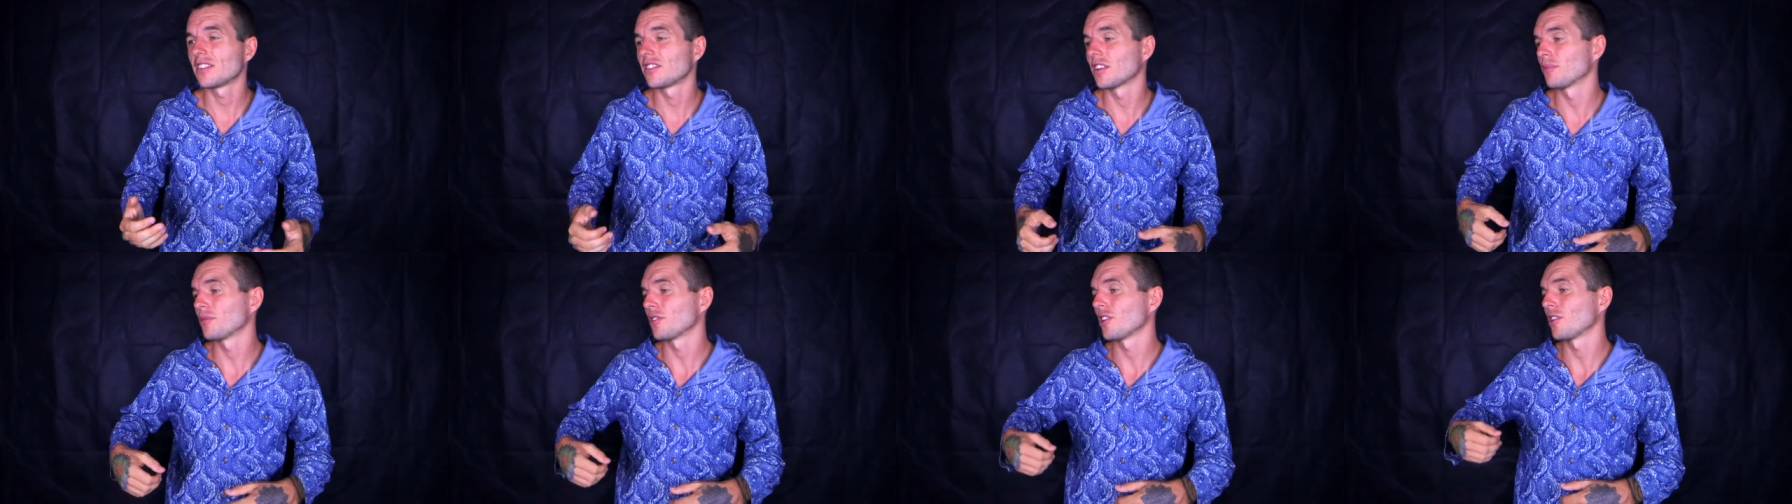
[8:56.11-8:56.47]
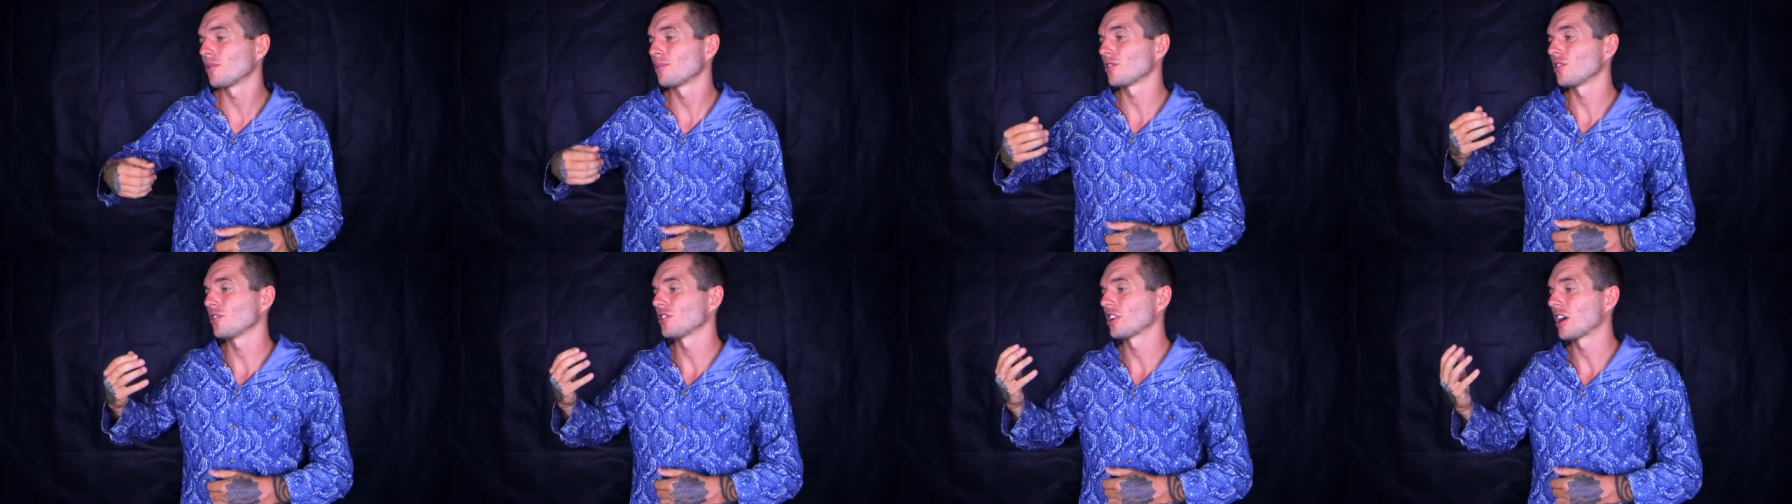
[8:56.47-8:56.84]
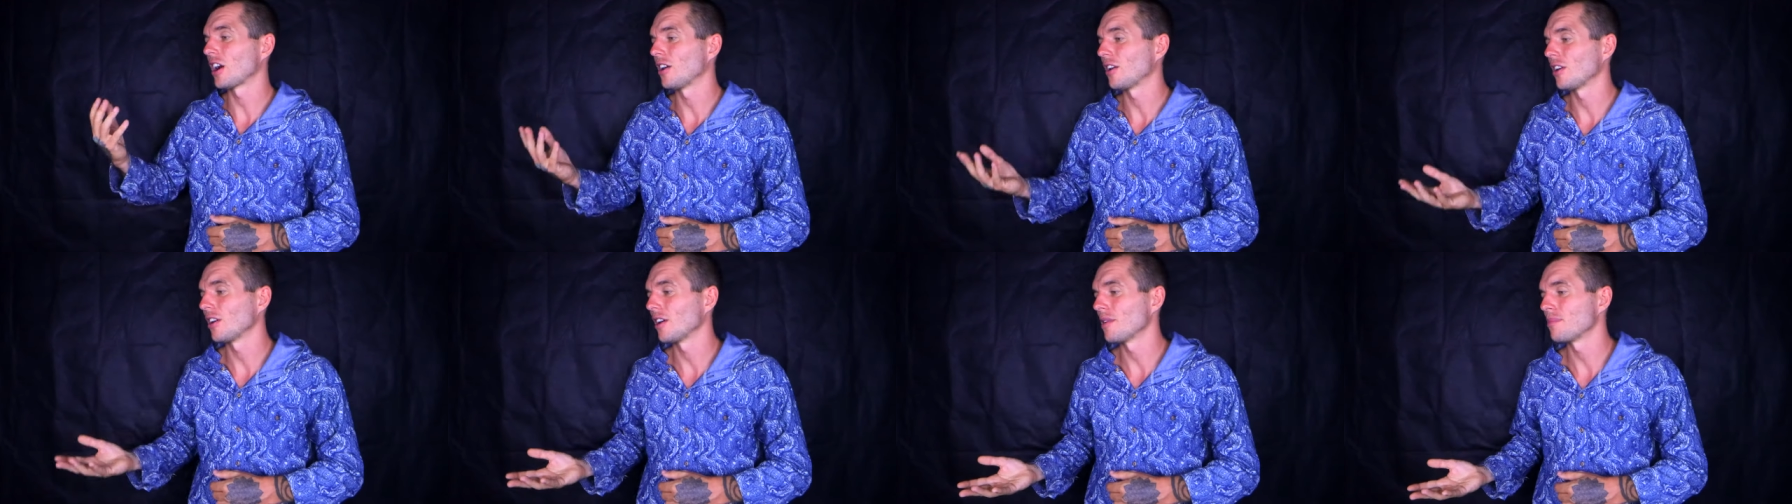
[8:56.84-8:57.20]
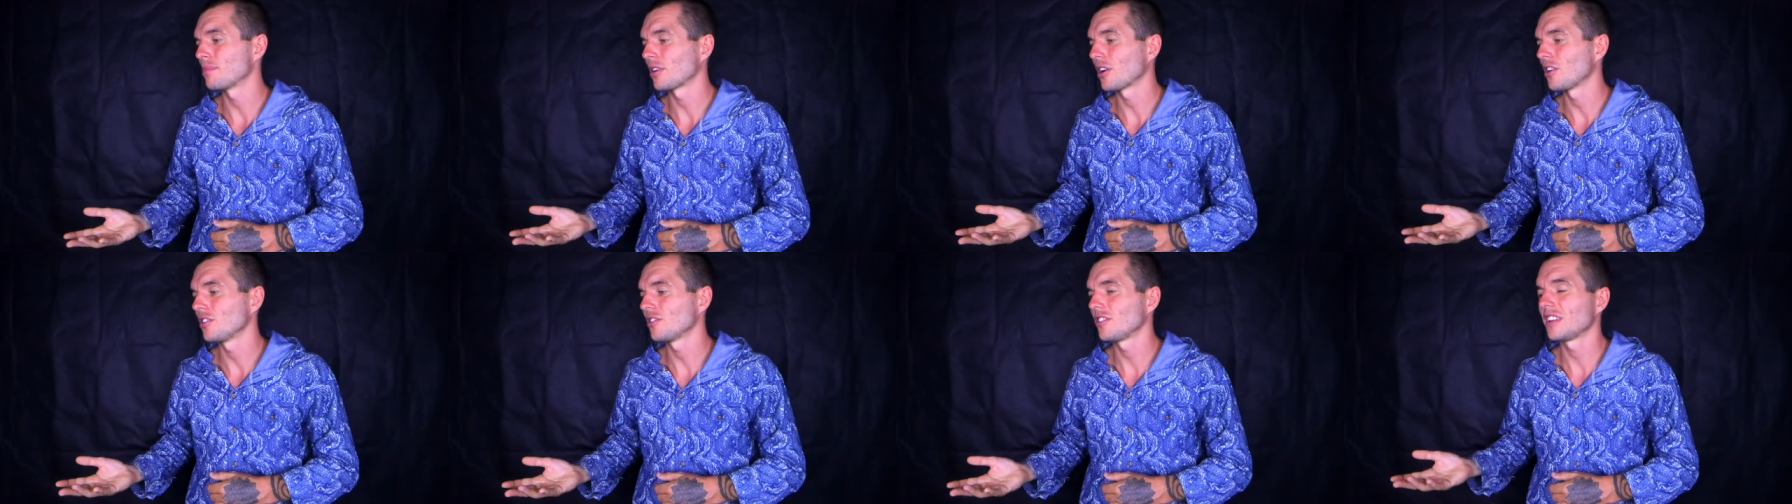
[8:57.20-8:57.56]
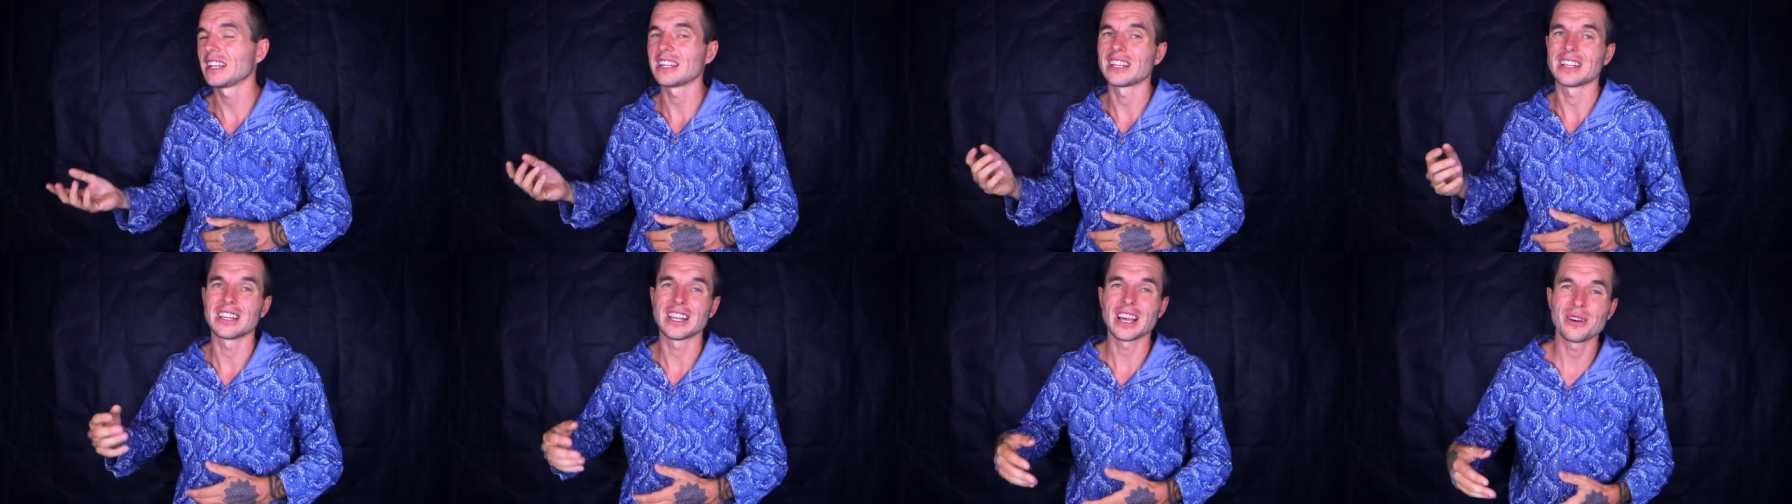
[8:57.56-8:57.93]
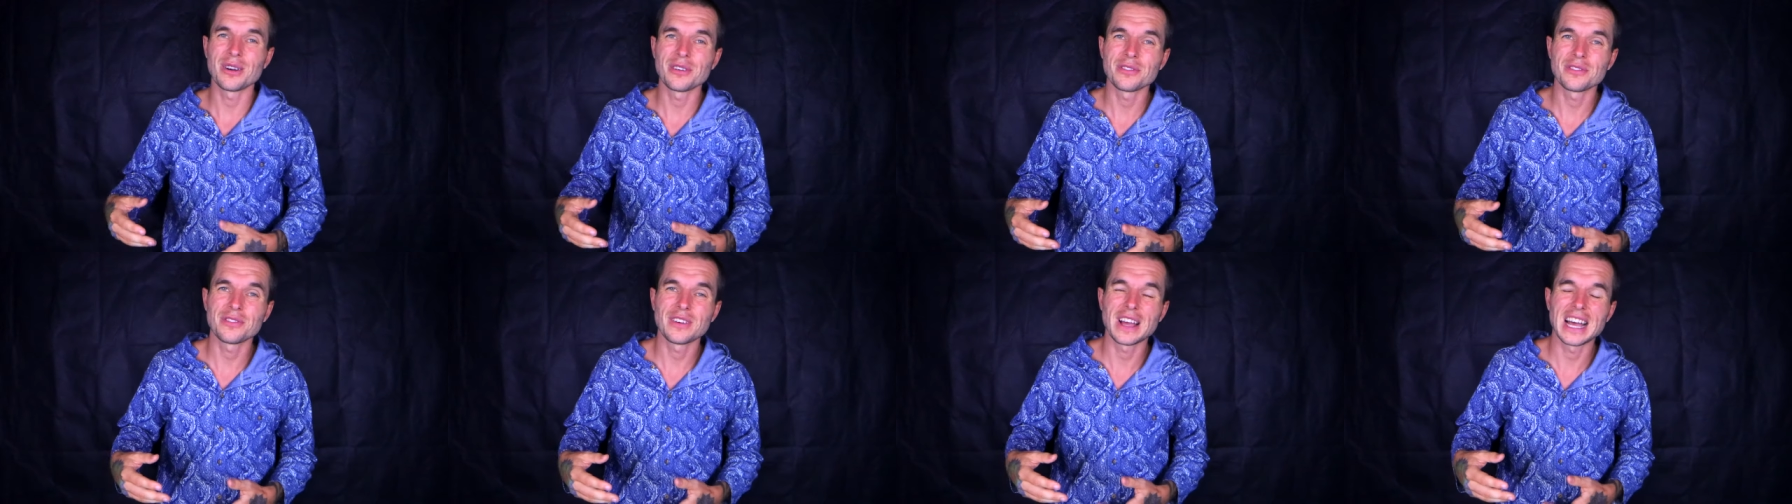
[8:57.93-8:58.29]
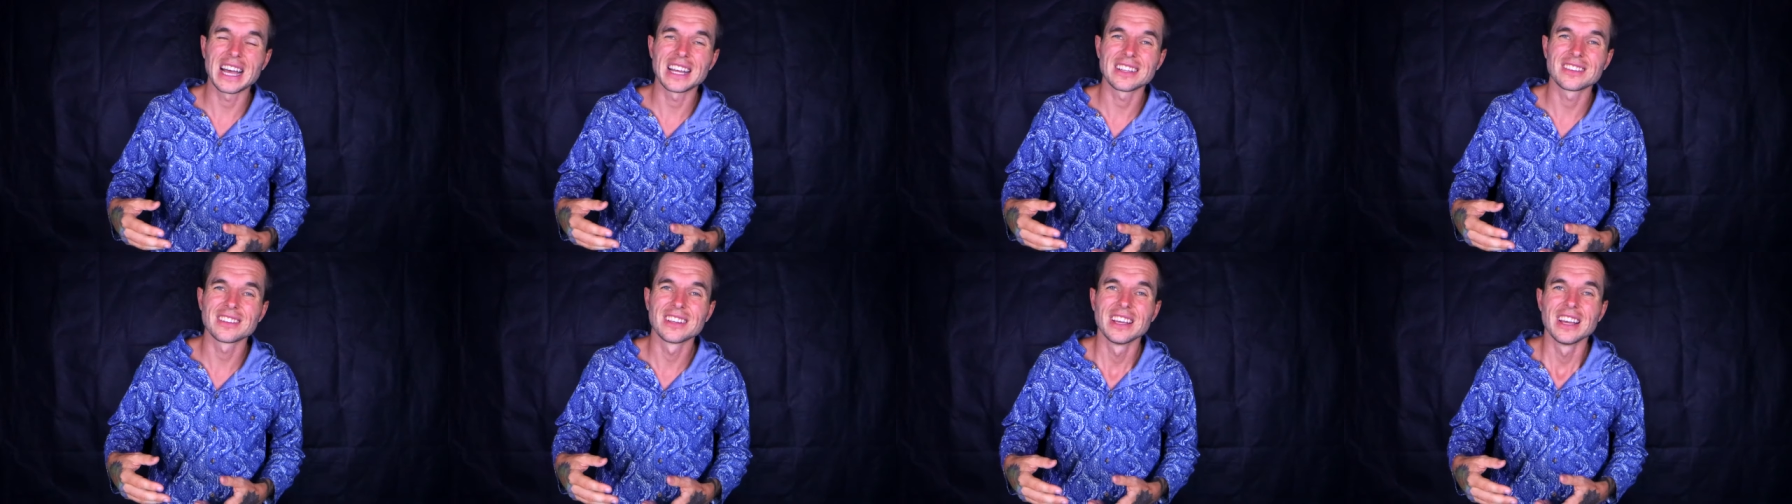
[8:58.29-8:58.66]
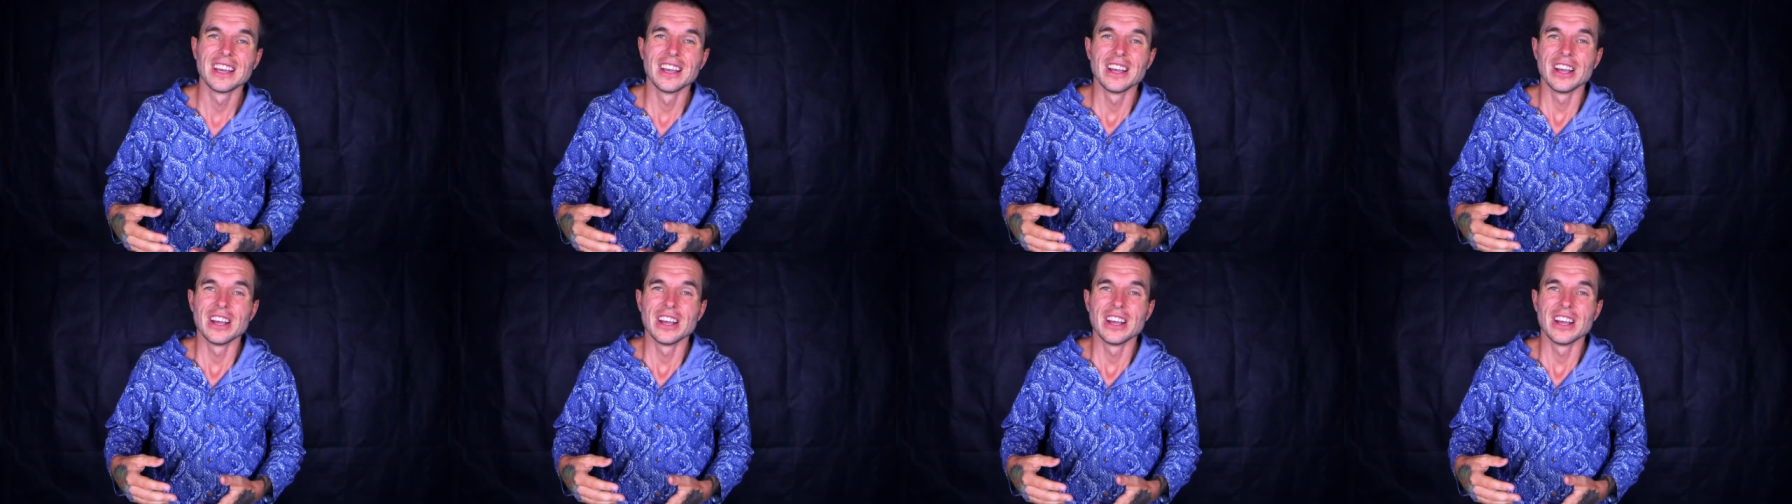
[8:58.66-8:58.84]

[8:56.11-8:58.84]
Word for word: sometimes on higher protein and lower fat.